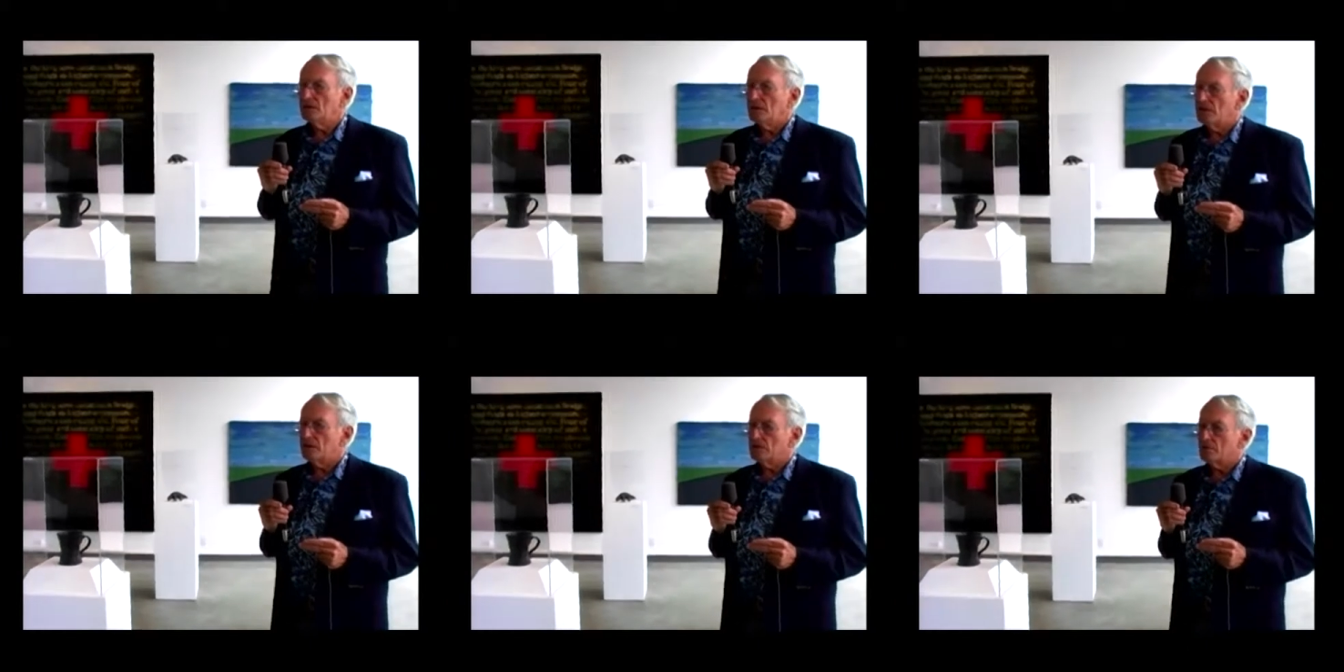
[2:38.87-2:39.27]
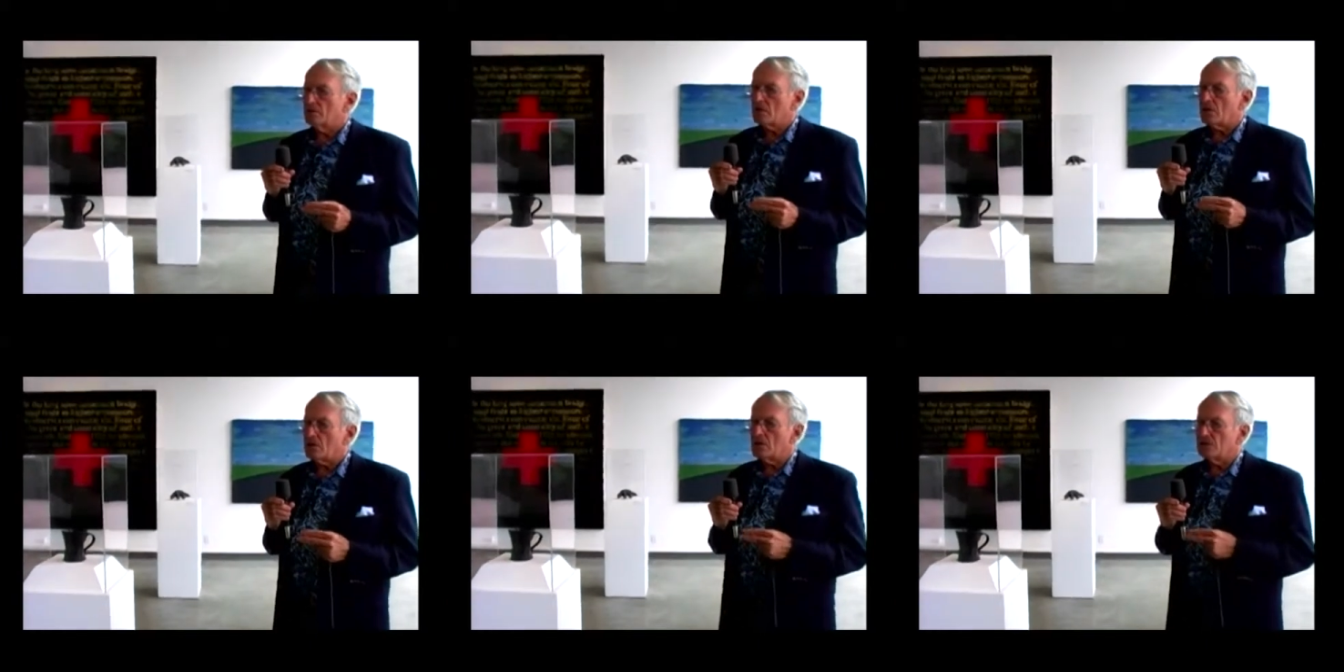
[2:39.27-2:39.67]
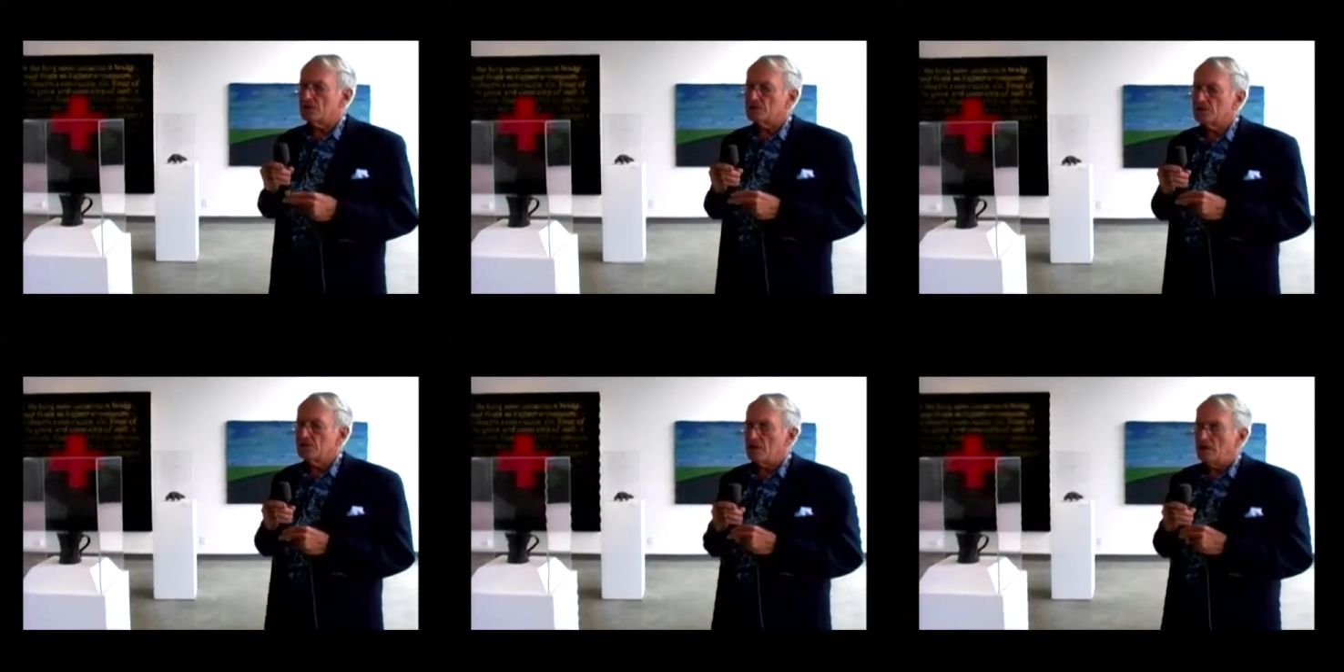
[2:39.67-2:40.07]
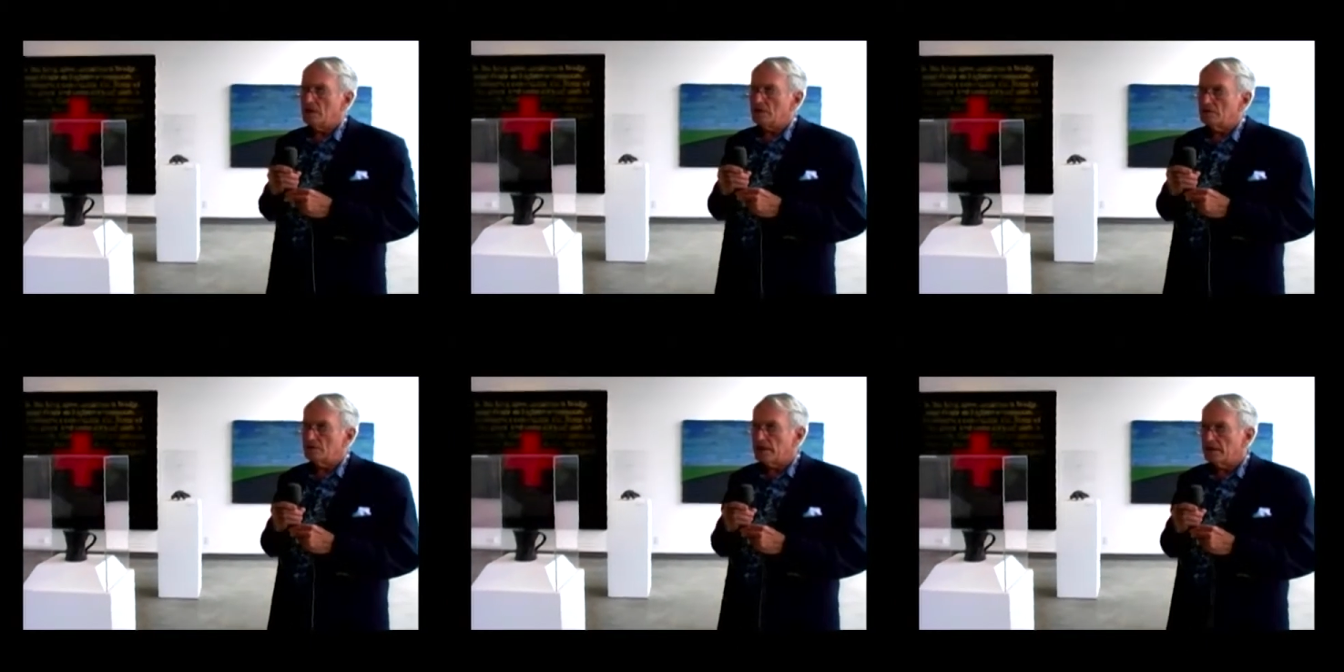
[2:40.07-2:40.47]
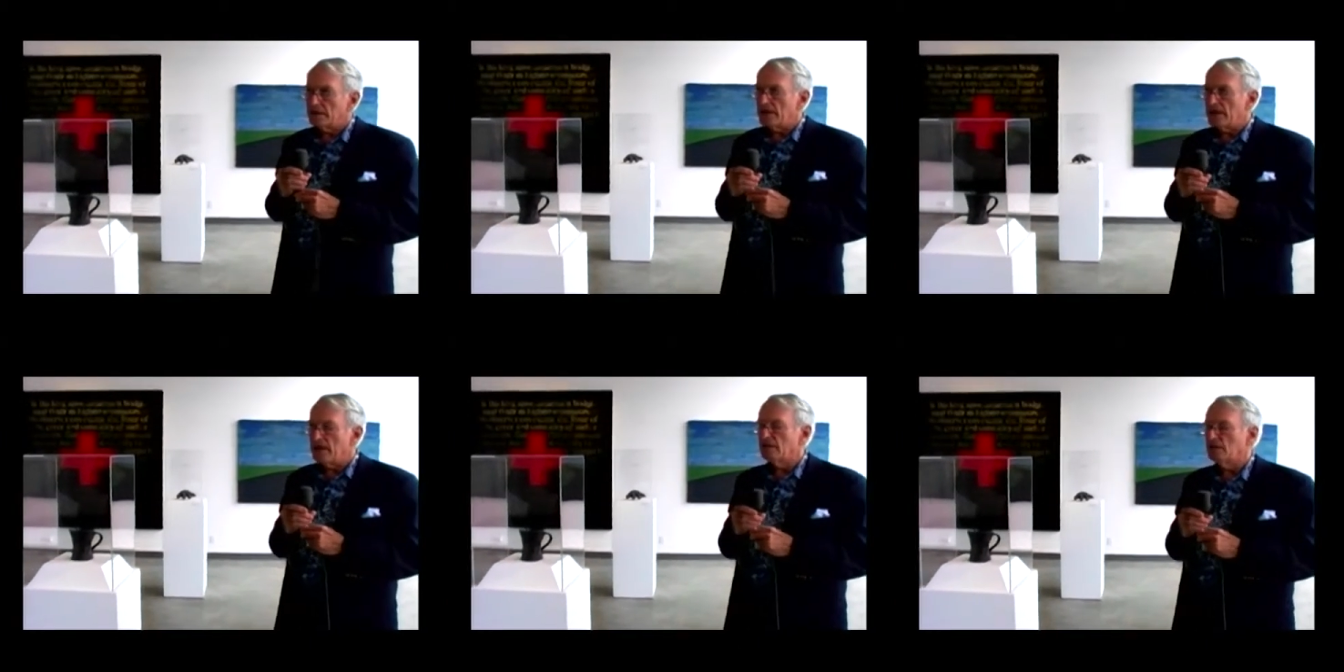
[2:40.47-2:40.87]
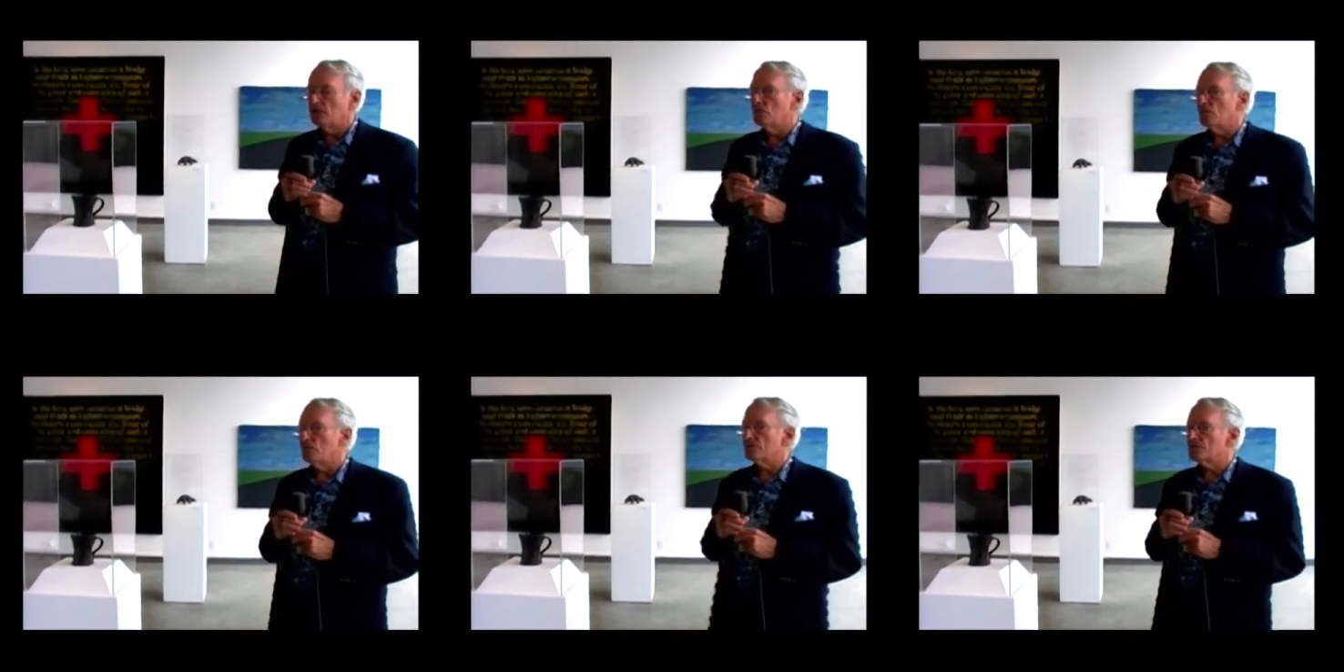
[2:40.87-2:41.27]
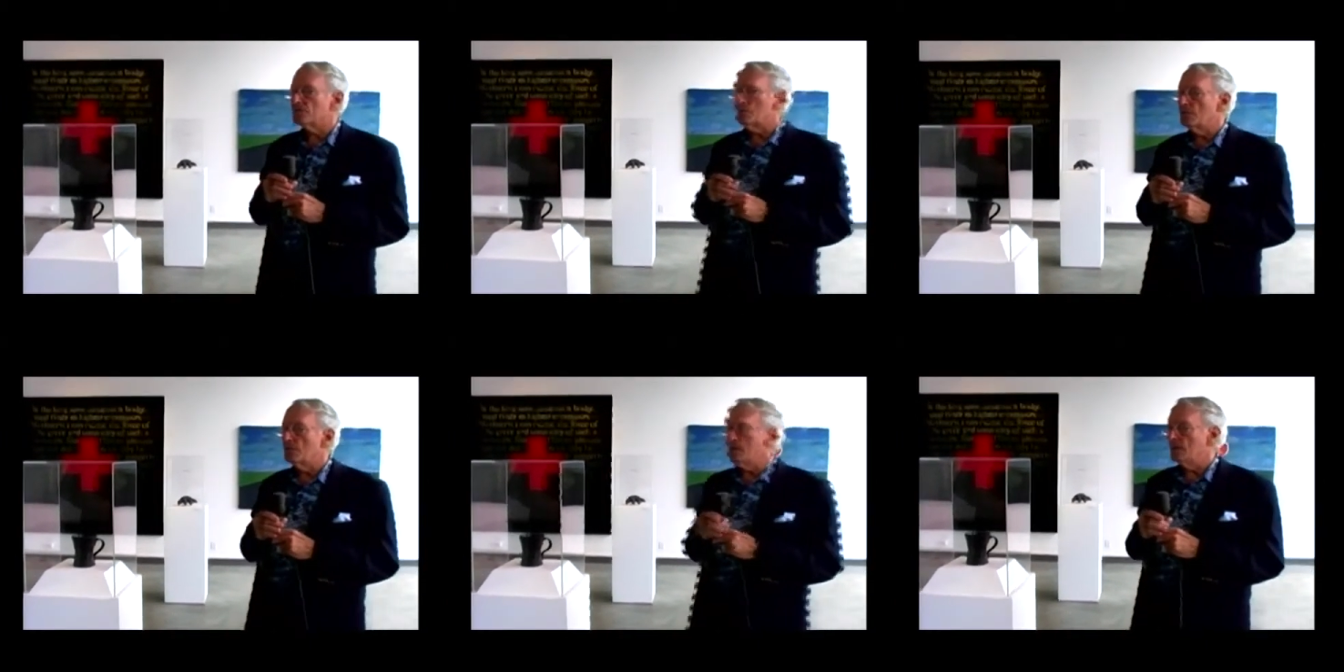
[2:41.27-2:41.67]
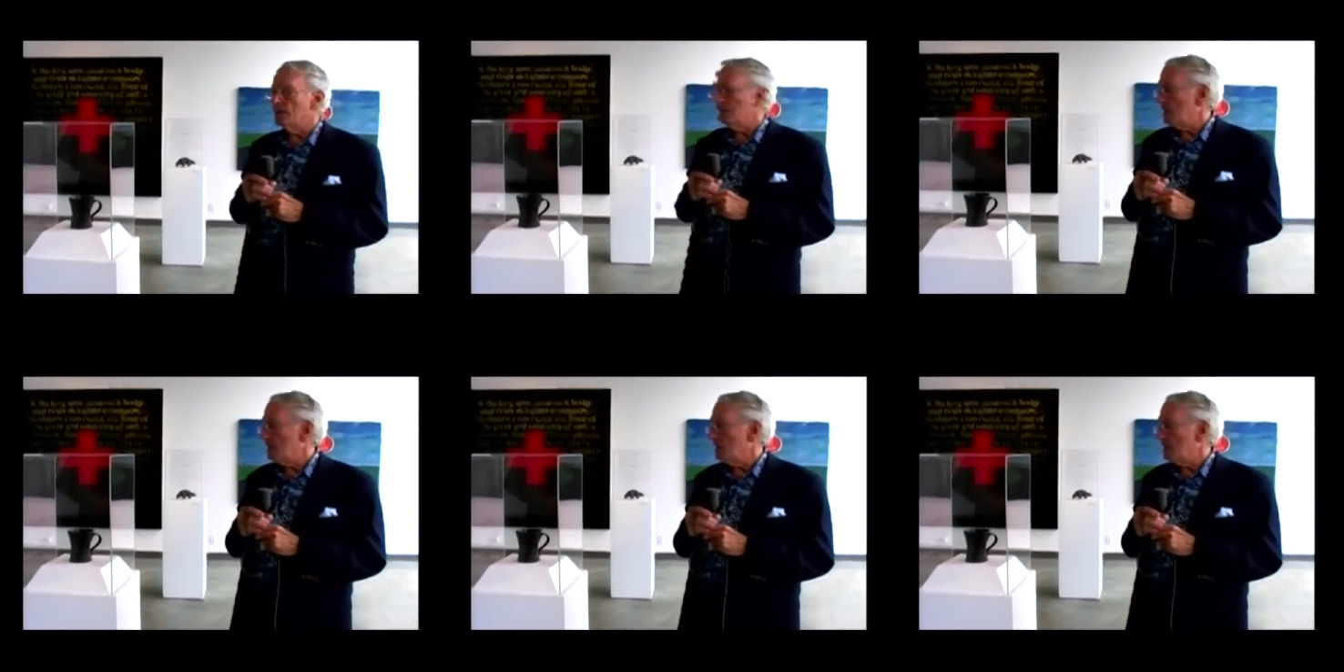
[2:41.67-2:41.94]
And there are artists today like Andy Goldsworthy,